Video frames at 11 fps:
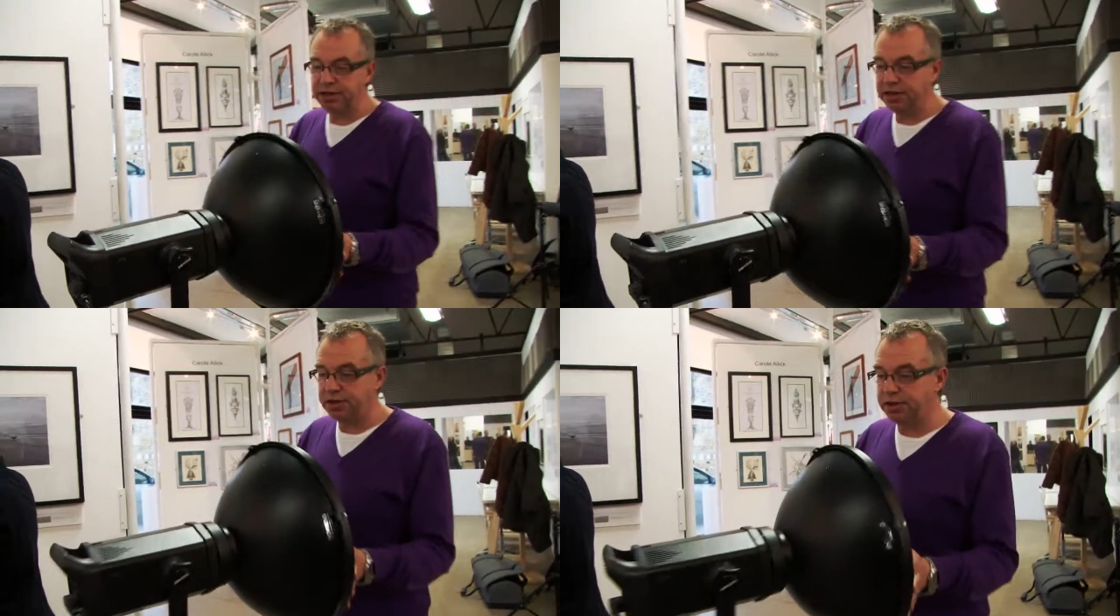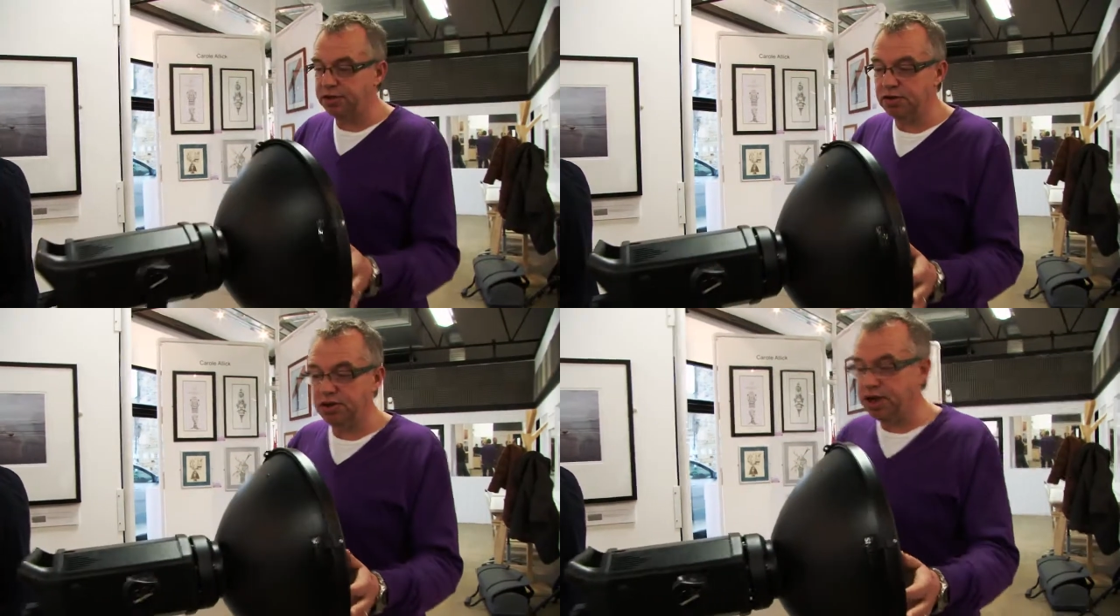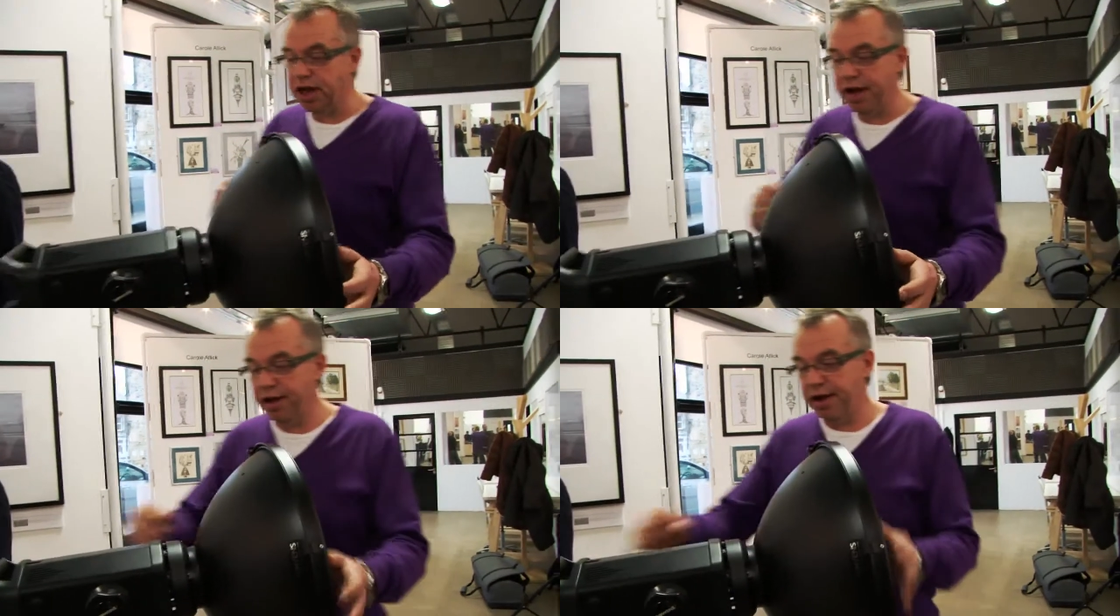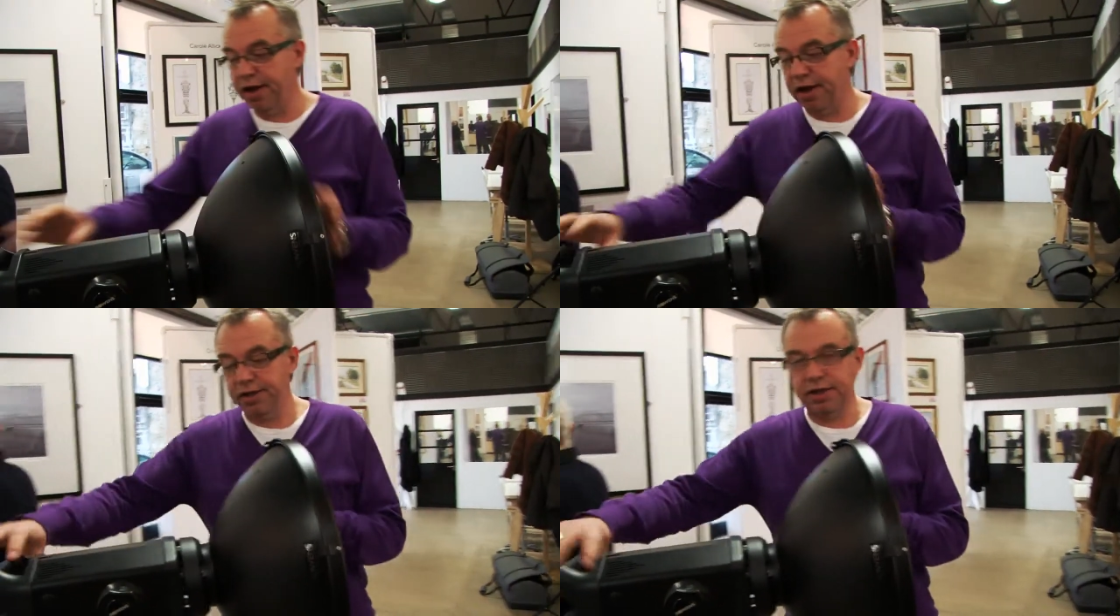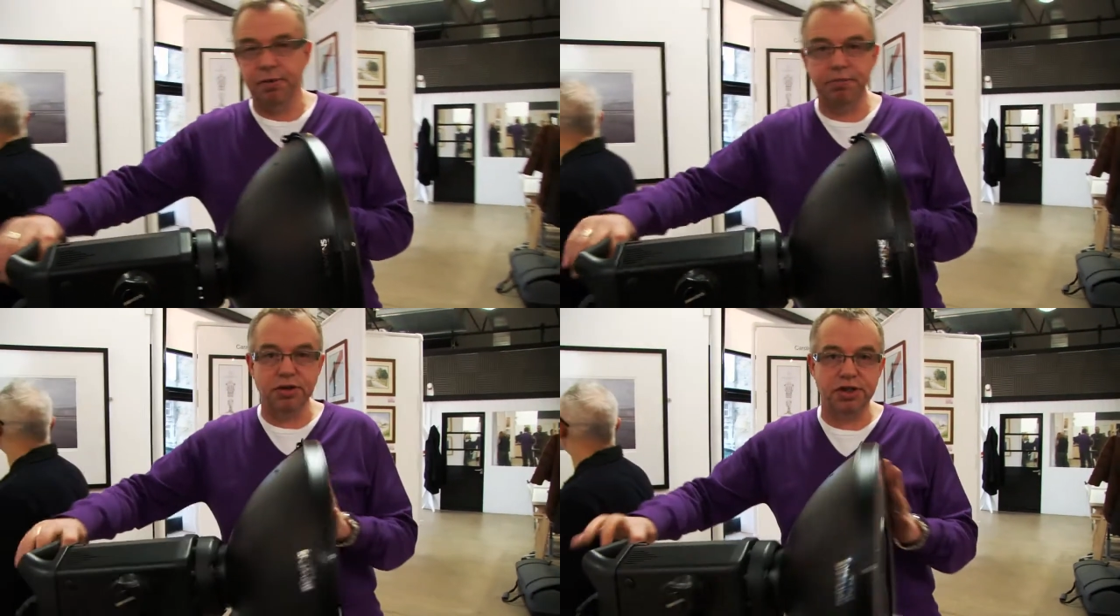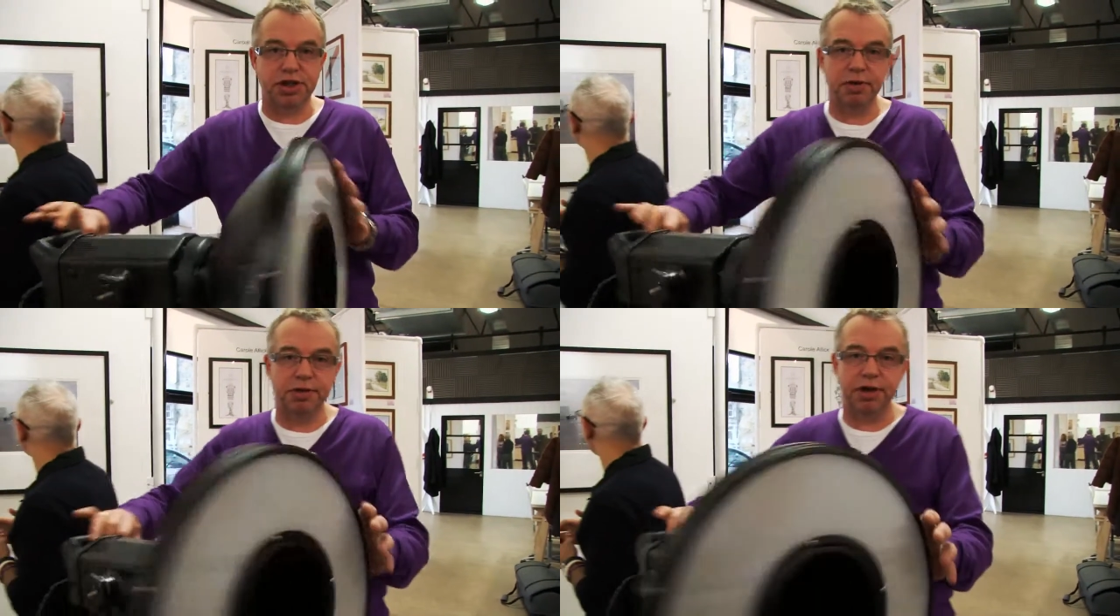is just a simple
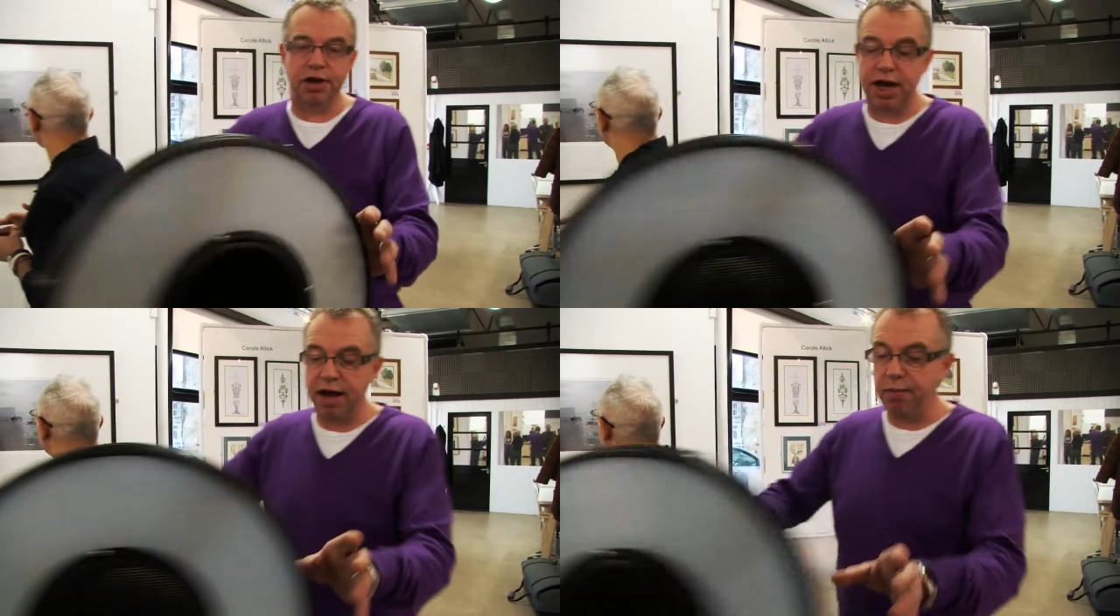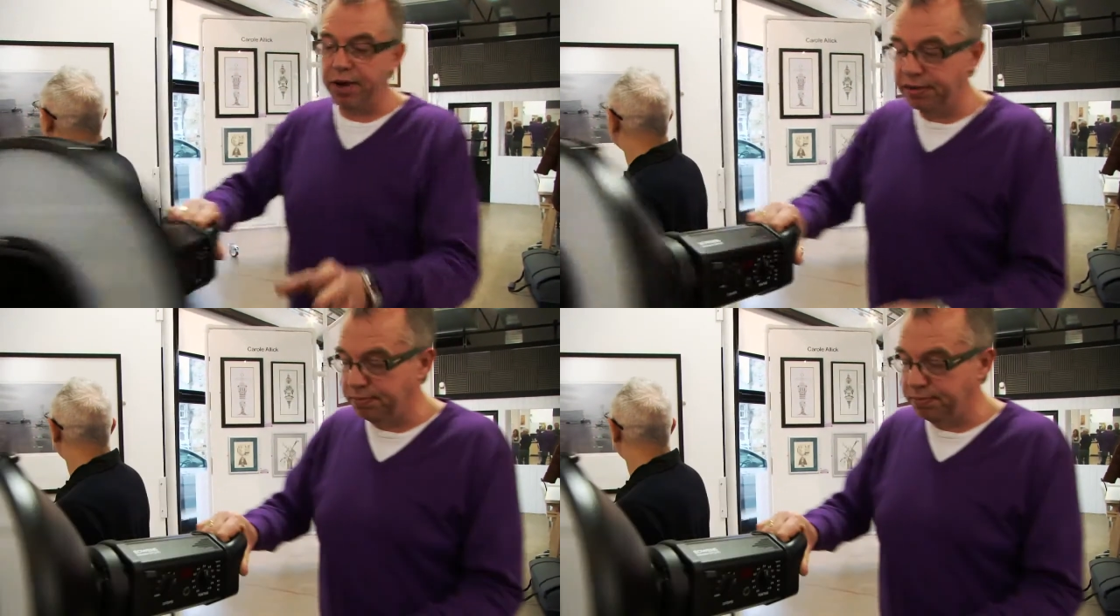studio light.